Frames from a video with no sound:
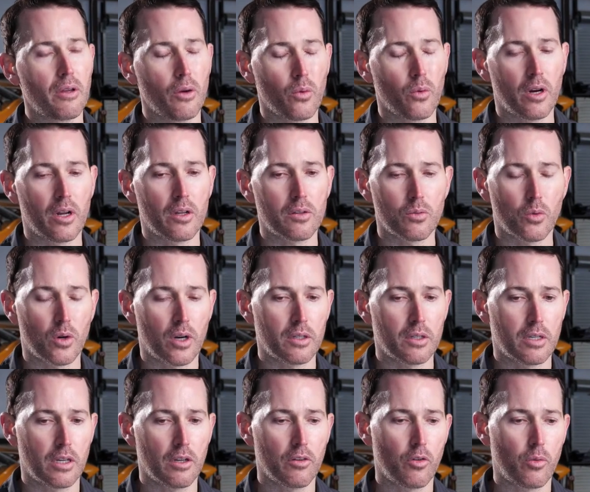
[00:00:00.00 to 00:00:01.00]
and what I
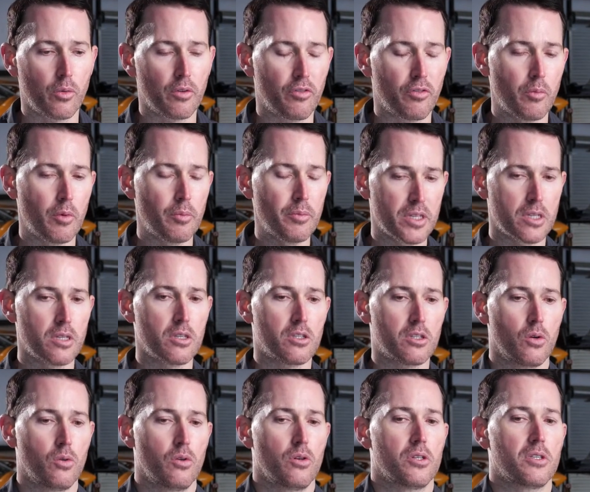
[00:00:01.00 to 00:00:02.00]
tell everyone from a business
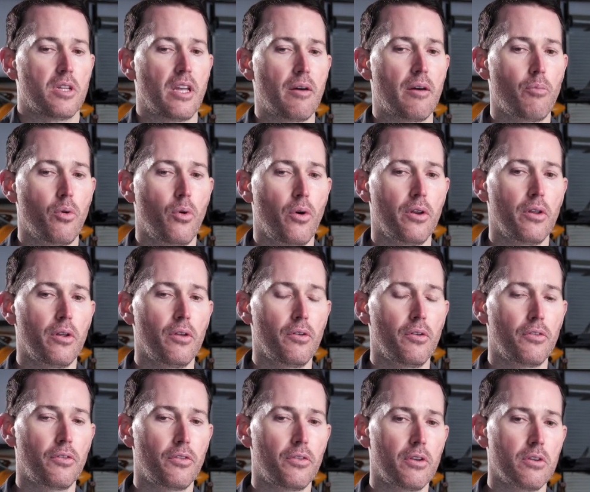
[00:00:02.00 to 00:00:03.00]
owner standpoint
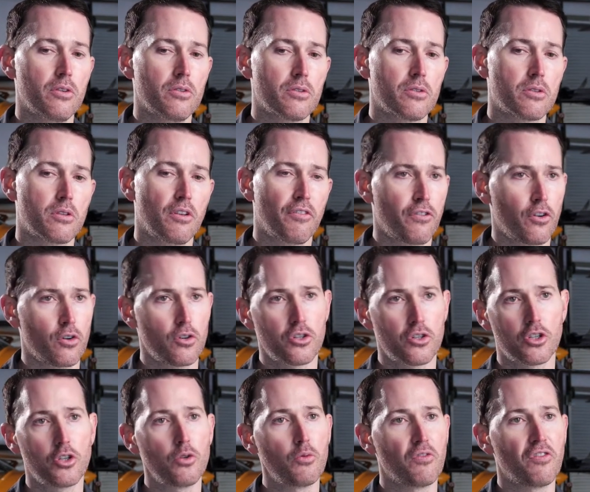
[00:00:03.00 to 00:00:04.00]
is the first
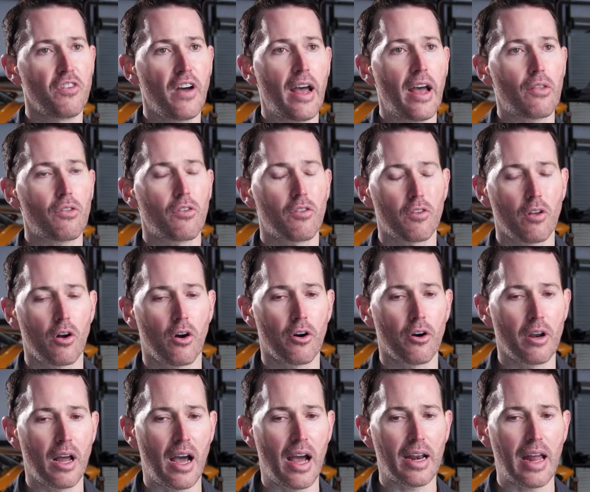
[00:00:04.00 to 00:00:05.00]
2 vets are
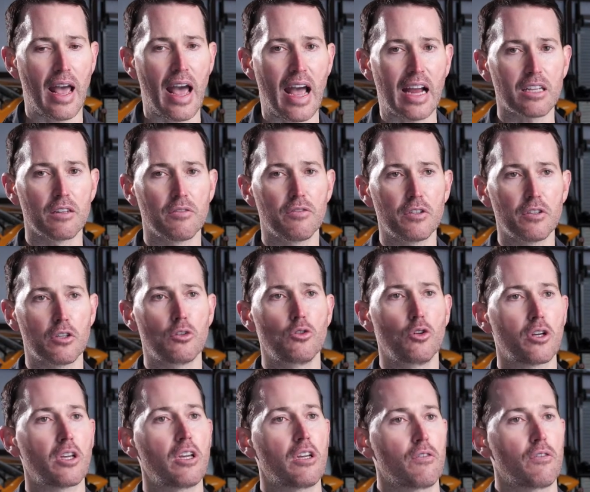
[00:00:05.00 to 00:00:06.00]
not actively
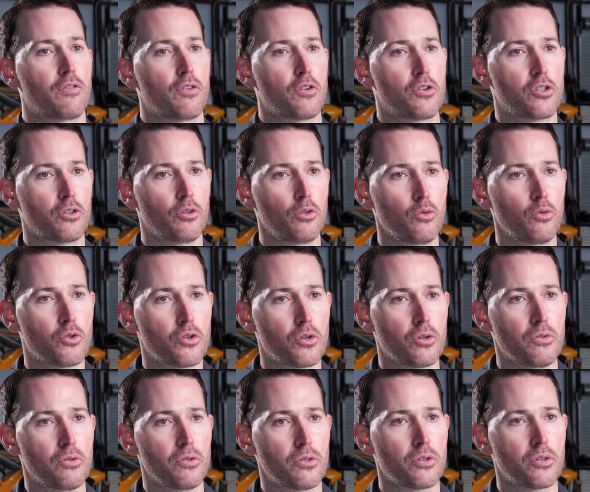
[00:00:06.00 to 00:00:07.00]
looking for
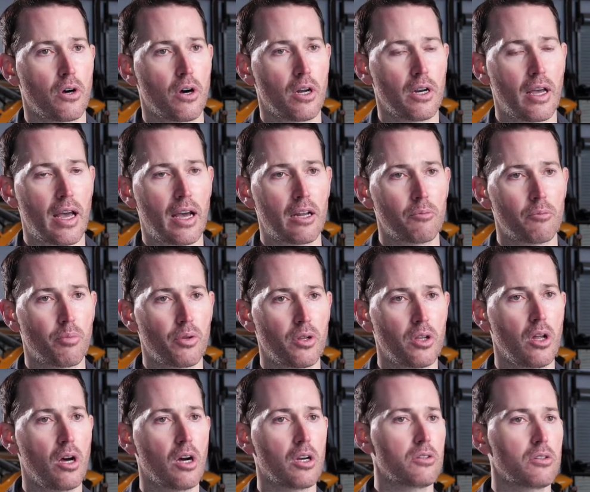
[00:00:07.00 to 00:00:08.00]
solutions on how to
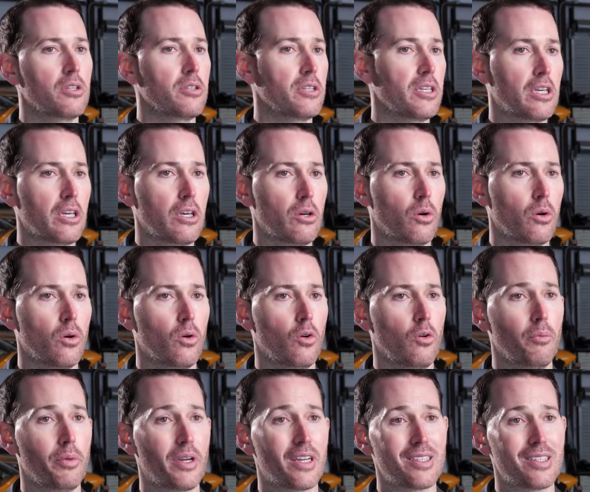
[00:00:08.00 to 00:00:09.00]
plug the leaky hole
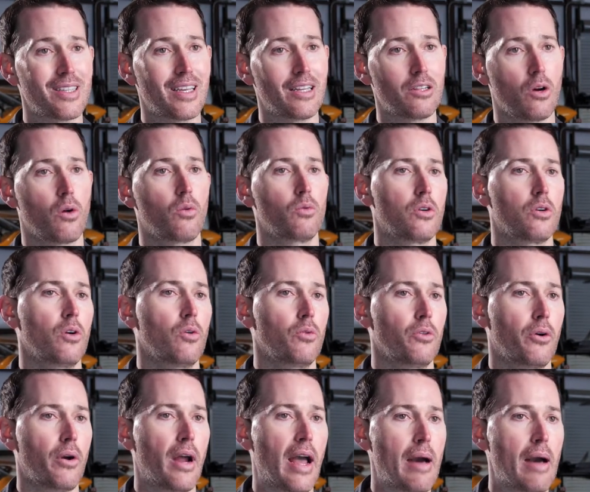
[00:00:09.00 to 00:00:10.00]
because they don't know
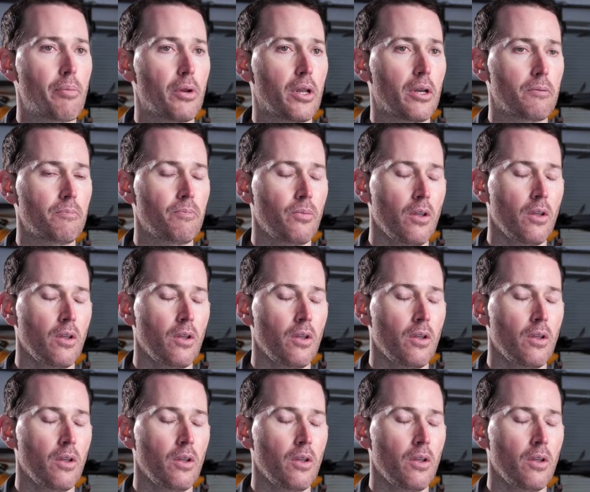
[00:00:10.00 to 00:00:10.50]
they're happening.